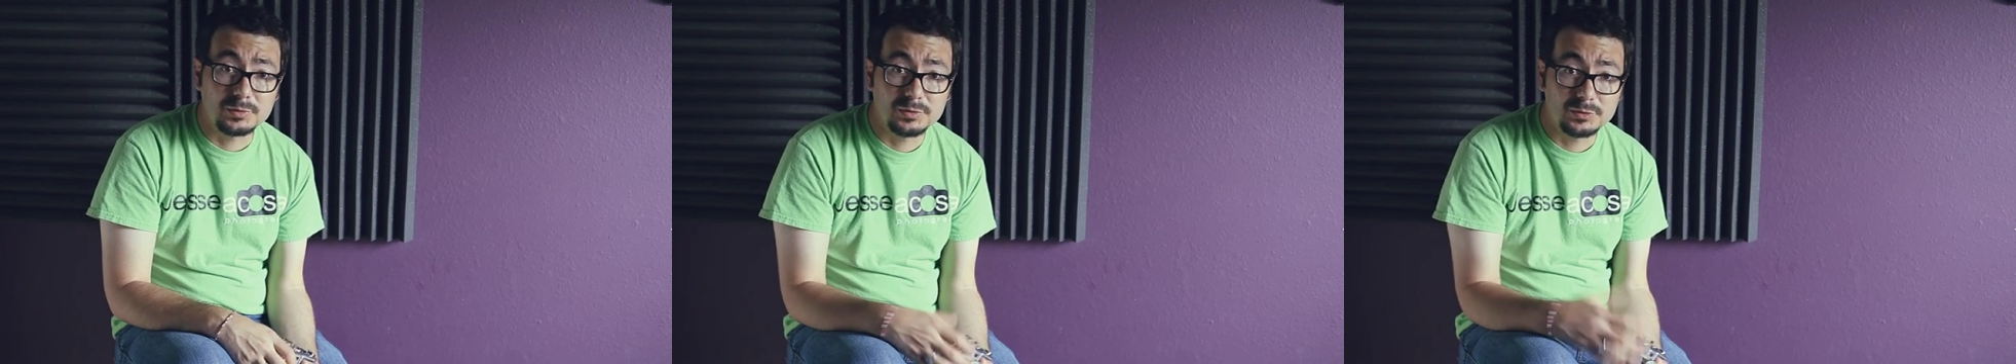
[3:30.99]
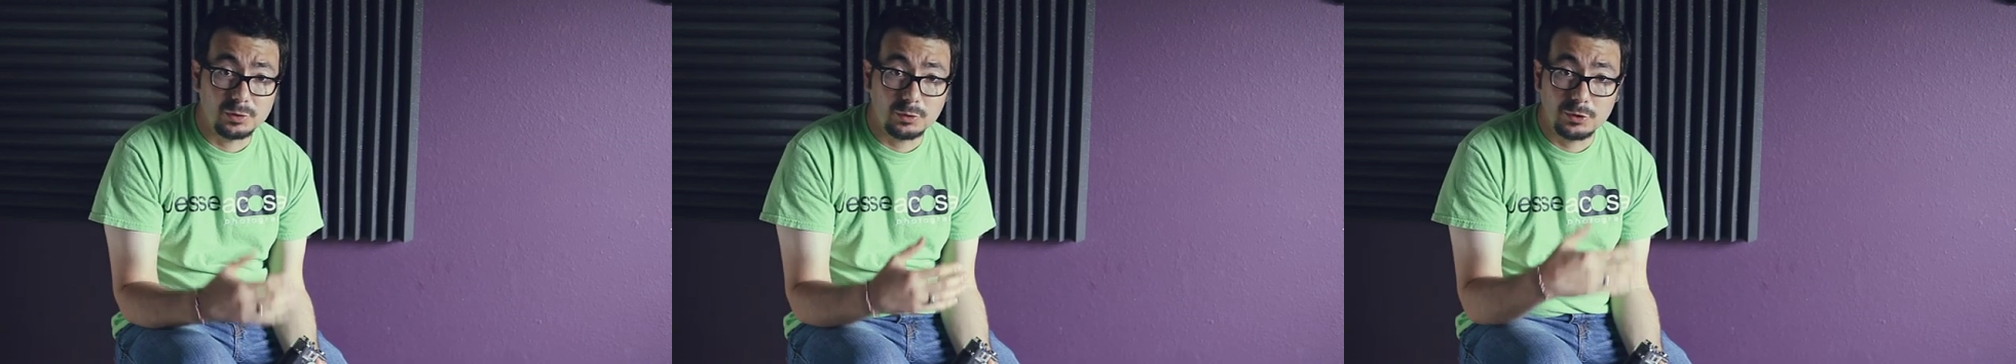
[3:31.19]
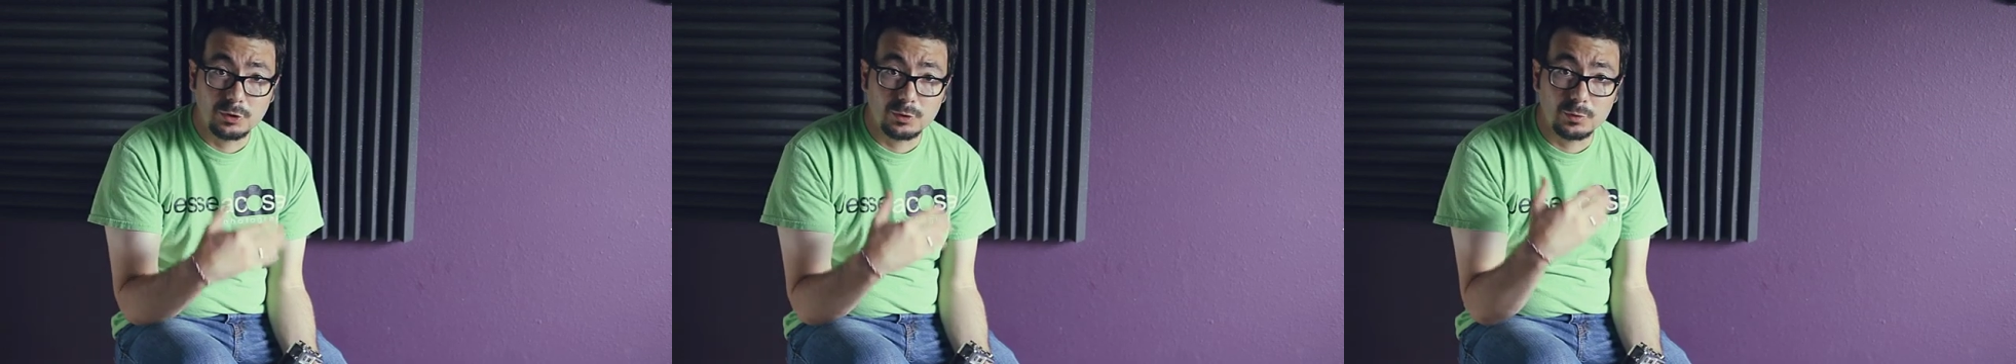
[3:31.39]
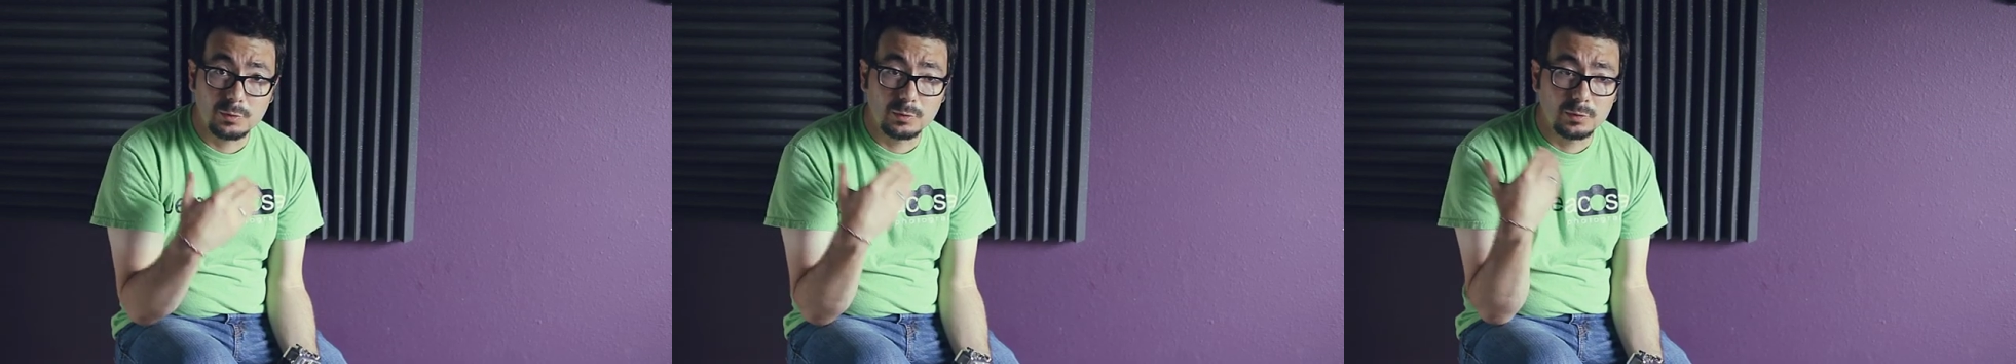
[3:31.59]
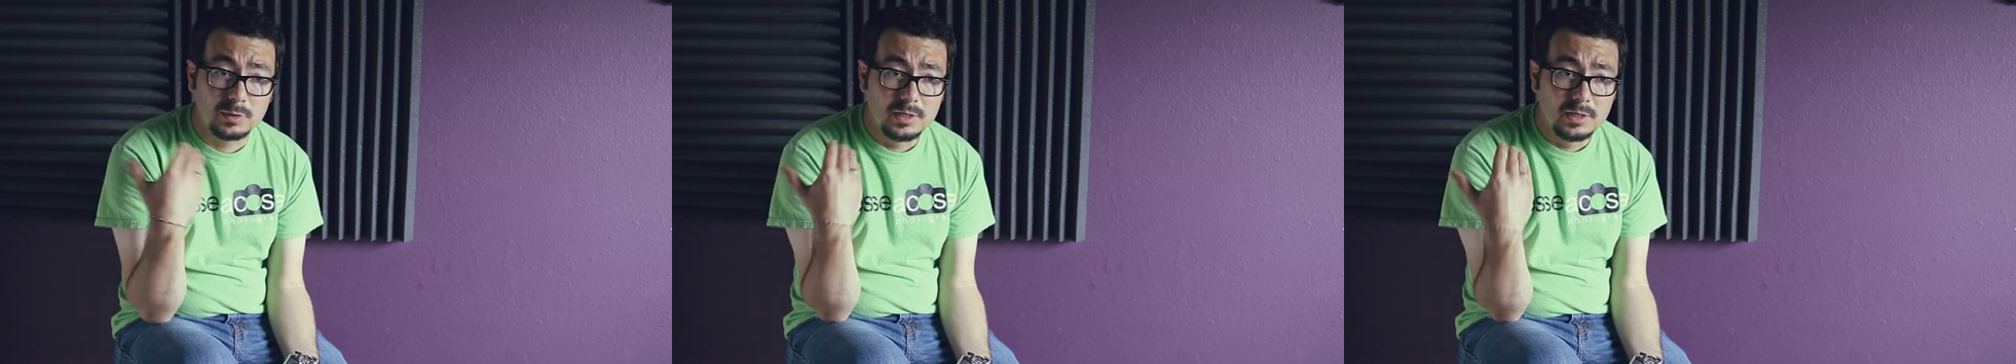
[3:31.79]
So
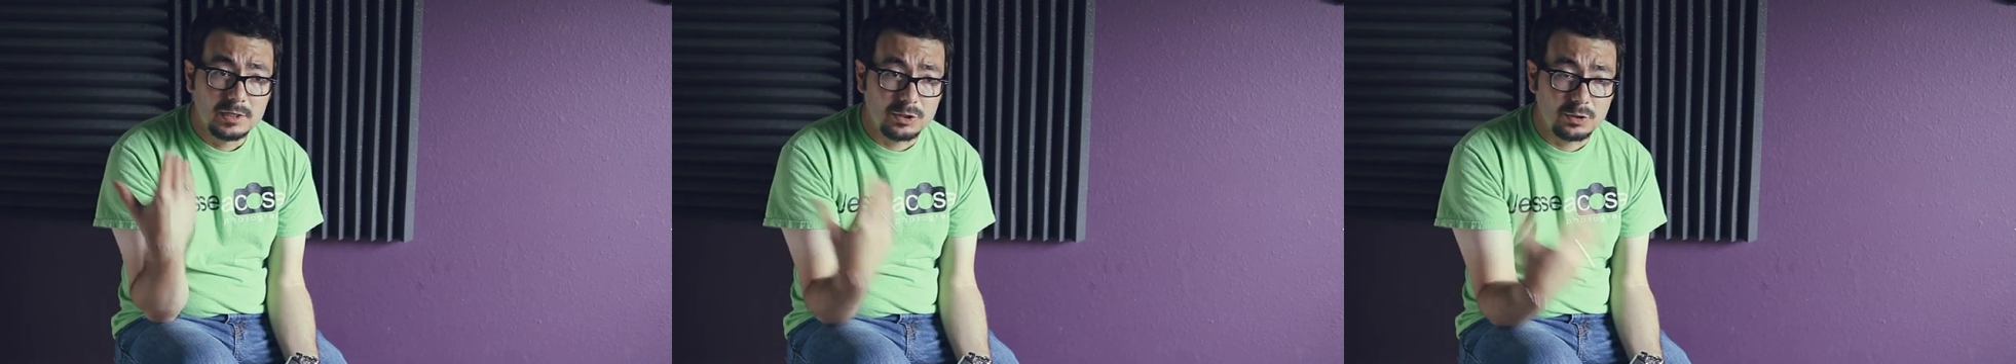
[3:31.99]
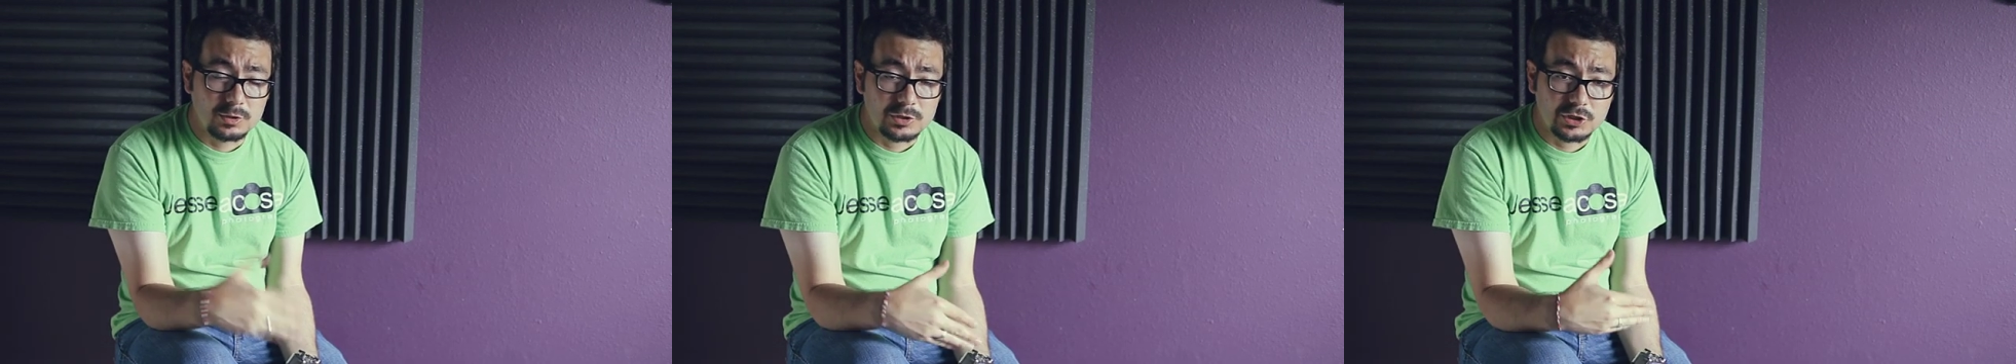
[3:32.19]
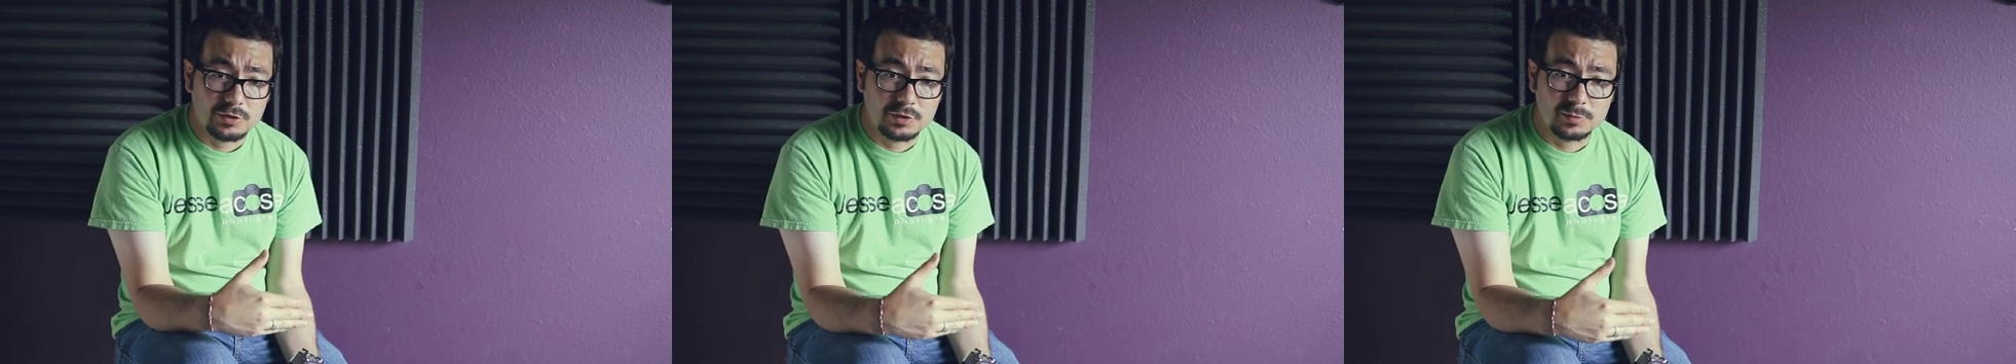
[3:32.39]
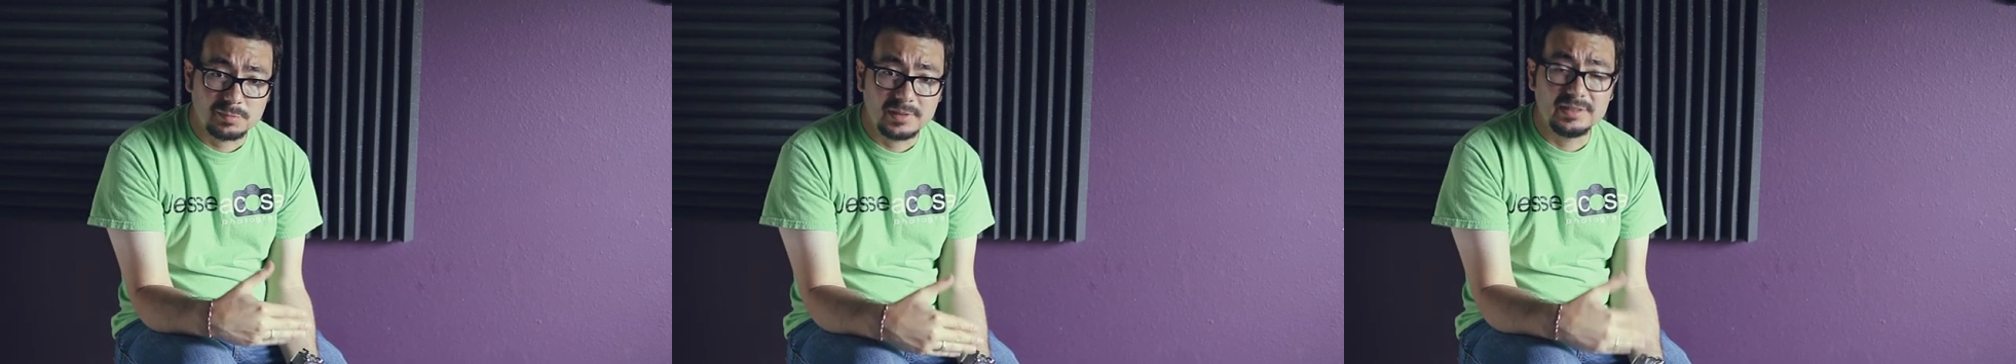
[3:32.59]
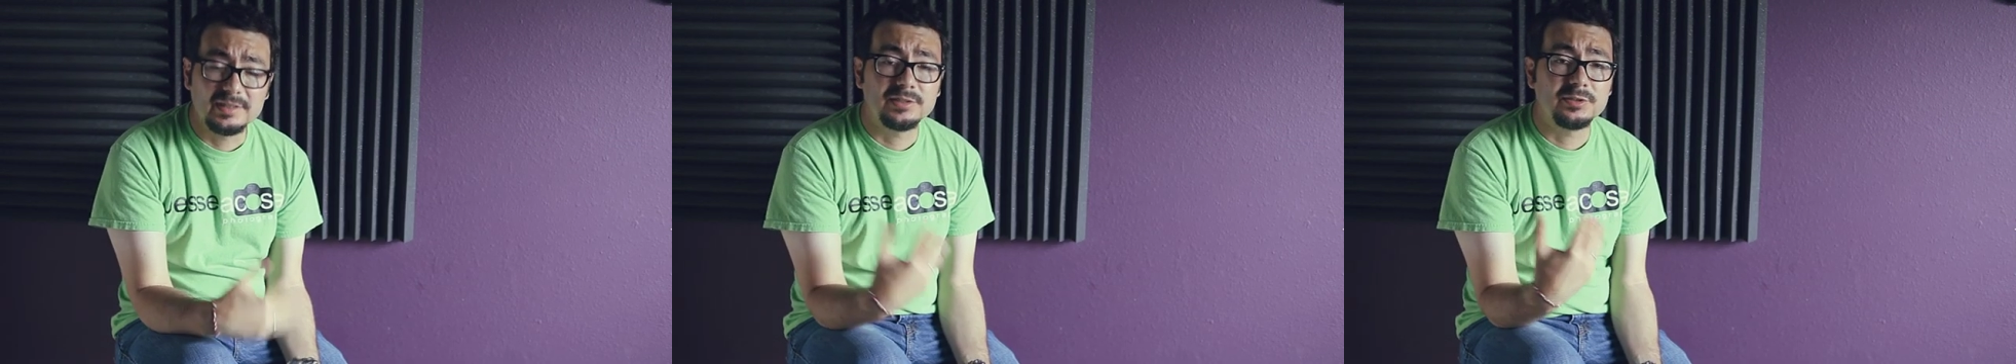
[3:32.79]
your shutter
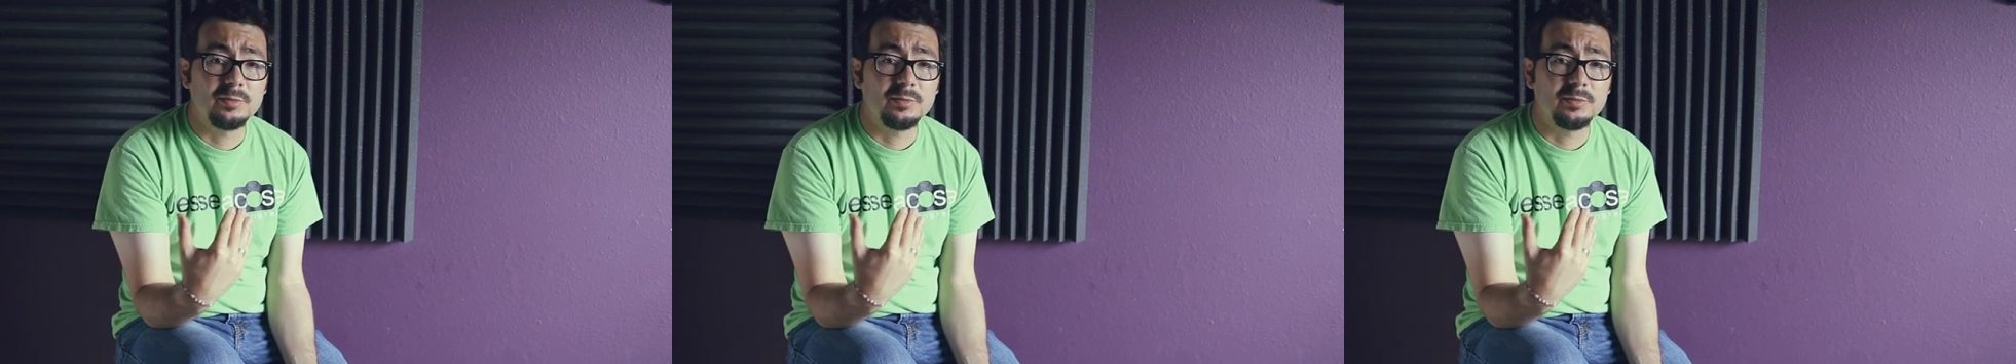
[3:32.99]
speed needs